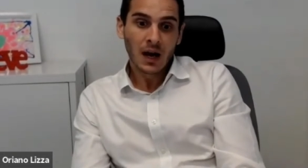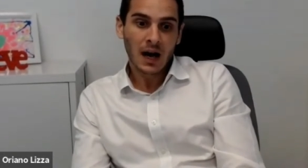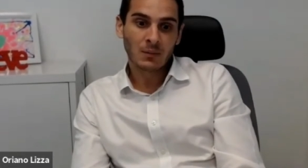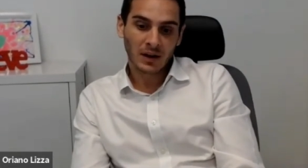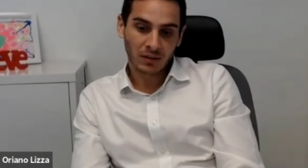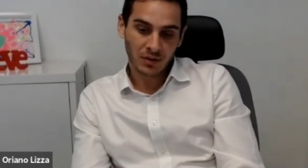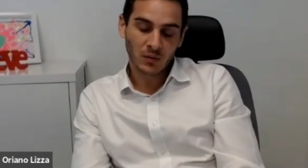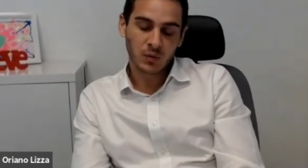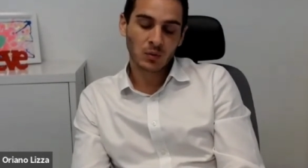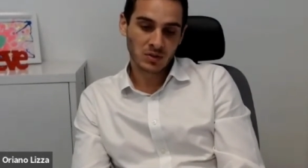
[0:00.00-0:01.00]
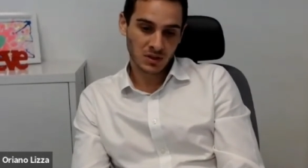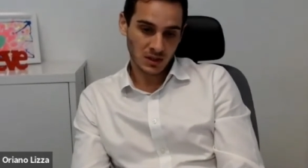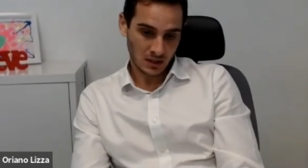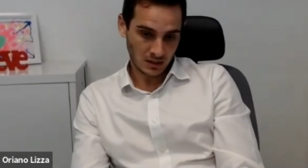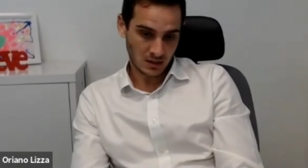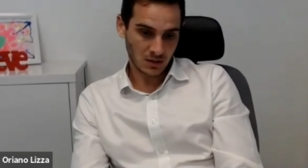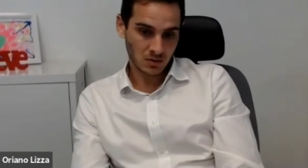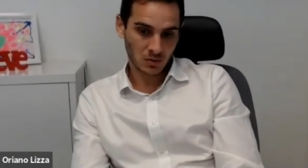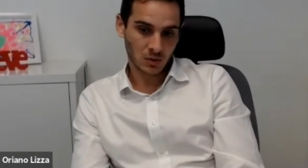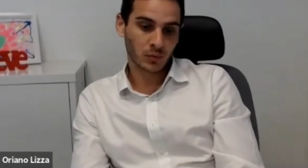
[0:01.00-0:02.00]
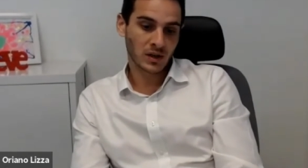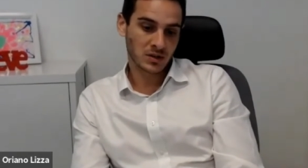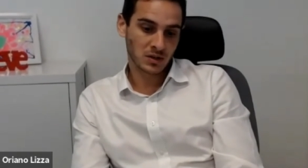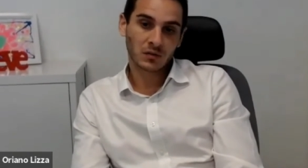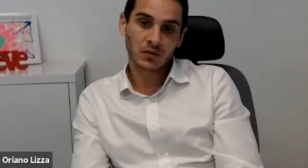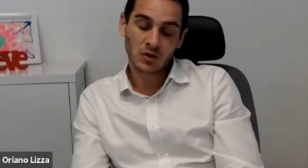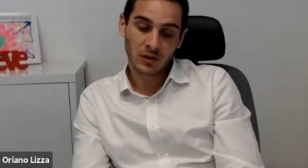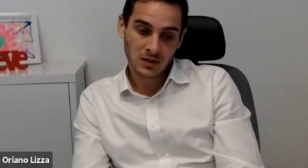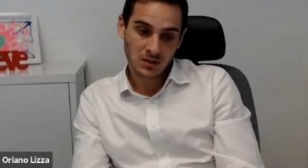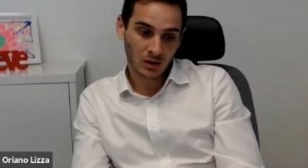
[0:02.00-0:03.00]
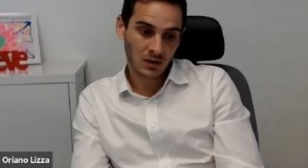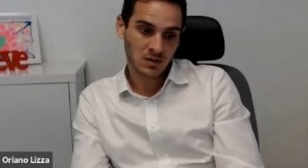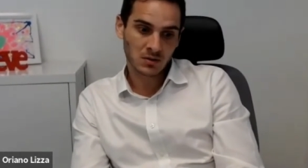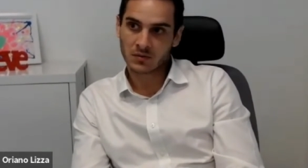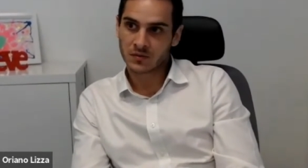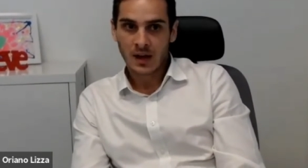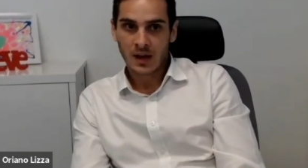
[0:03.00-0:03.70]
And I think we will see continual compression of the US dollar sort of